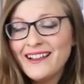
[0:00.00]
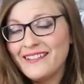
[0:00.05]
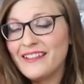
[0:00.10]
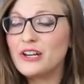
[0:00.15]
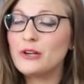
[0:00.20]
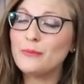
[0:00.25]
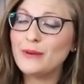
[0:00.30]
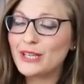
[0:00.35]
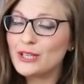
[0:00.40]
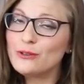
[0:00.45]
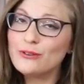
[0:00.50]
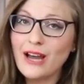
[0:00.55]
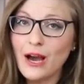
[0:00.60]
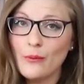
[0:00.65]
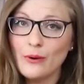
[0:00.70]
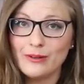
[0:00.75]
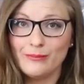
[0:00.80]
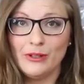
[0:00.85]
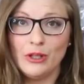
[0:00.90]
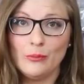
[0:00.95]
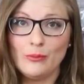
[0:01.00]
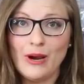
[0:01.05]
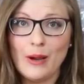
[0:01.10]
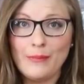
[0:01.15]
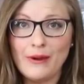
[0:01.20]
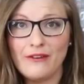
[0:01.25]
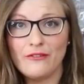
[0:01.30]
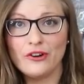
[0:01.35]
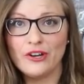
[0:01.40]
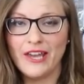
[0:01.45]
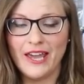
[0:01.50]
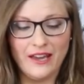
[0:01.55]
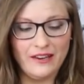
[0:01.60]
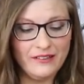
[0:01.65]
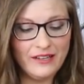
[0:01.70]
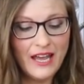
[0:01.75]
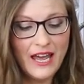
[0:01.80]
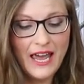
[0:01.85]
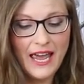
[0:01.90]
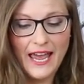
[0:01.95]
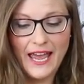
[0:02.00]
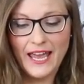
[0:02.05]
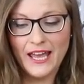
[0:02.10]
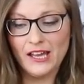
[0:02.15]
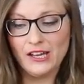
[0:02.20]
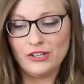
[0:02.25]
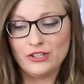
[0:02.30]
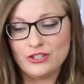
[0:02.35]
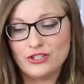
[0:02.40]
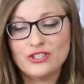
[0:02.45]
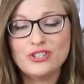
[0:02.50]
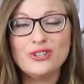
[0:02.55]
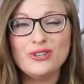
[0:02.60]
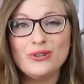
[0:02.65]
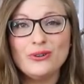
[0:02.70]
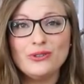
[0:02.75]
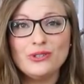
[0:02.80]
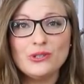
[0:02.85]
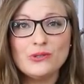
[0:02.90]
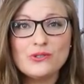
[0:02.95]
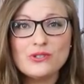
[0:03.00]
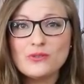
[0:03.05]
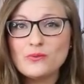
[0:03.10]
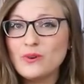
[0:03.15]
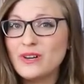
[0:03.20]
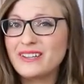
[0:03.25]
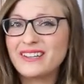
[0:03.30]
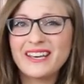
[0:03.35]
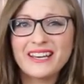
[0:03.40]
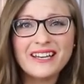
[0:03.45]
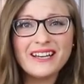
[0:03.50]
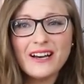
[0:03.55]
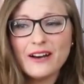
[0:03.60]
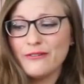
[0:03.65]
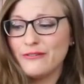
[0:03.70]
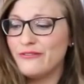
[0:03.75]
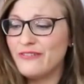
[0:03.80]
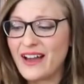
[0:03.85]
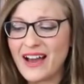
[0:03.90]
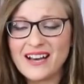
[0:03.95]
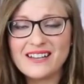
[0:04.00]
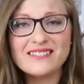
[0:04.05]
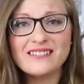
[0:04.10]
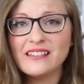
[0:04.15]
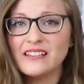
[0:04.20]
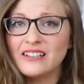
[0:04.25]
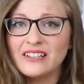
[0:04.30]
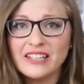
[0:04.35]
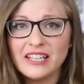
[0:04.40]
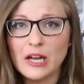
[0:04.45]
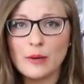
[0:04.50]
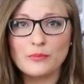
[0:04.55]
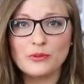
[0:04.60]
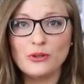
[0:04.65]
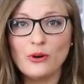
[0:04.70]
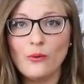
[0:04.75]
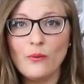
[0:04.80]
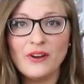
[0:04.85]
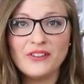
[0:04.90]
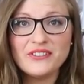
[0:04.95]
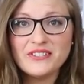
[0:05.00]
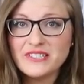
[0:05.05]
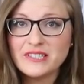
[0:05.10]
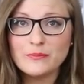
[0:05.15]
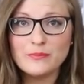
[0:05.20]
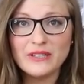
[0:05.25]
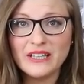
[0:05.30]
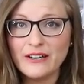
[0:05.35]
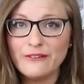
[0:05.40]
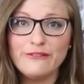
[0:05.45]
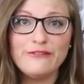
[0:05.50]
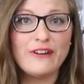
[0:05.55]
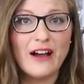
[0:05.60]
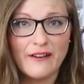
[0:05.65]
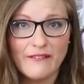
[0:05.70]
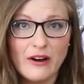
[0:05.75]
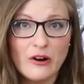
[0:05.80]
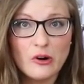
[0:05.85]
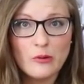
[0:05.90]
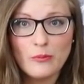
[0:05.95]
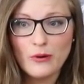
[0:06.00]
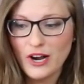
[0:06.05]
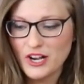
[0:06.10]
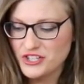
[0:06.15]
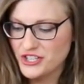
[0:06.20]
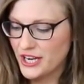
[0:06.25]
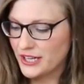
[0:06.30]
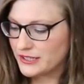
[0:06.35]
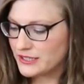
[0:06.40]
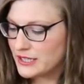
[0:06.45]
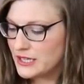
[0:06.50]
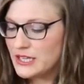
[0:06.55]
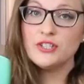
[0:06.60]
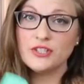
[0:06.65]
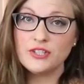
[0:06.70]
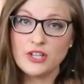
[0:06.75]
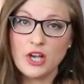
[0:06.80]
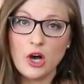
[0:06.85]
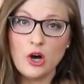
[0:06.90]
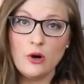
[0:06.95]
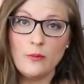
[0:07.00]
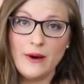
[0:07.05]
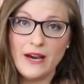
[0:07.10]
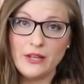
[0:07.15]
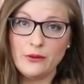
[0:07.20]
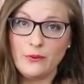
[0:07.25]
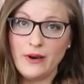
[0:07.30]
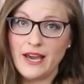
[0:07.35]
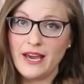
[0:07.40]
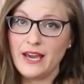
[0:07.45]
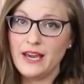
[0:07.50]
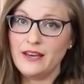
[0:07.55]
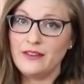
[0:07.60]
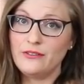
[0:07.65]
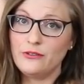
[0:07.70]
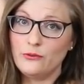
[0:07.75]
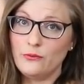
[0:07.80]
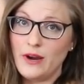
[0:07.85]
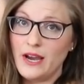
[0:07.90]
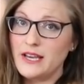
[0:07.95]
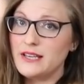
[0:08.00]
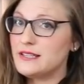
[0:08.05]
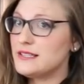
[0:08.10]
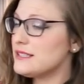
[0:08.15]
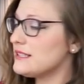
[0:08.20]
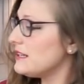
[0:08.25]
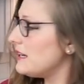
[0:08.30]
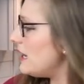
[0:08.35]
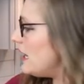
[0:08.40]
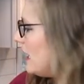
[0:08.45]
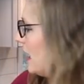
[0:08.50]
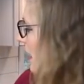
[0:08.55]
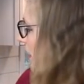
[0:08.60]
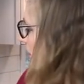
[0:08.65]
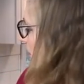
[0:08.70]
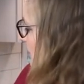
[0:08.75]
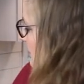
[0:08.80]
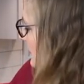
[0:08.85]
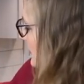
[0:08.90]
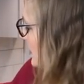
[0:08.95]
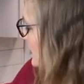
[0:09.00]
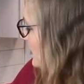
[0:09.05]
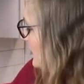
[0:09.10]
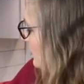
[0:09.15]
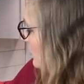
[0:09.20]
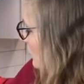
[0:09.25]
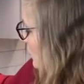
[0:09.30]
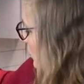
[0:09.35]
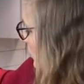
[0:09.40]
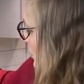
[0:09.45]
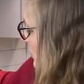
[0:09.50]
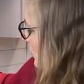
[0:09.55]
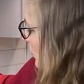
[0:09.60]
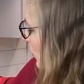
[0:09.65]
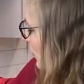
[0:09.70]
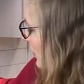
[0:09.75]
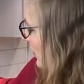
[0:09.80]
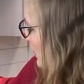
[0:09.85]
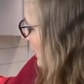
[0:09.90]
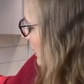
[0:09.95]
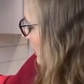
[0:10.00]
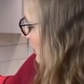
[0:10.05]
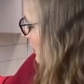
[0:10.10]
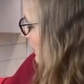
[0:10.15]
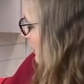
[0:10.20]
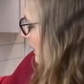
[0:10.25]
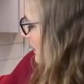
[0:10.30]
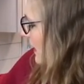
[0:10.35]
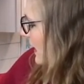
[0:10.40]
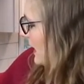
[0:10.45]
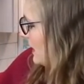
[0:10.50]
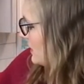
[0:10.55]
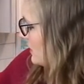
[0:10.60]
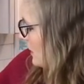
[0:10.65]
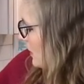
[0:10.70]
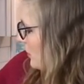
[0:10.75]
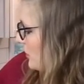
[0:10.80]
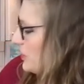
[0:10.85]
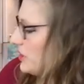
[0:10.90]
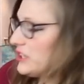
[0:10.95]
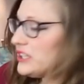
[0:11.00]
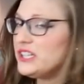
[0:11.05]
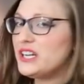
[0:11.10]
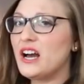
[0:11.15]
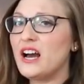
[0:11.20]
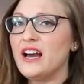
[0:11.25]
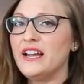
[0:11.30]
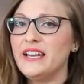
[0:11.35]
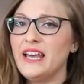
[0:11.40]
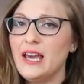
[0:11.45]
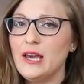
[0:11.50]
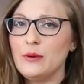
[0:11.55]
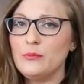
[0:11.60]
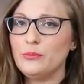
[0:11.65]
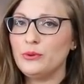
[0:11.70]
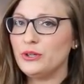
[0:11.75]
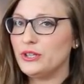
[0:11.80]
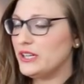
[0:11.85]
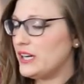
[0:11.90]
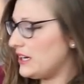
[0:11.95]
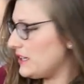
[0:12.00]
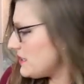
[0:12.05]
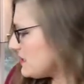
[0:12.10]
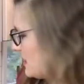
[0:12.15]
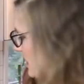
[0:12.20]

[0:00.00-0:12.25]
that'll make you not want to meal prep ever again. And 2, you just want like a fast cleanup. You don't want this to be a 5-hour project. So, by the way, the rice was boiling, and so I put the lid on and put it on a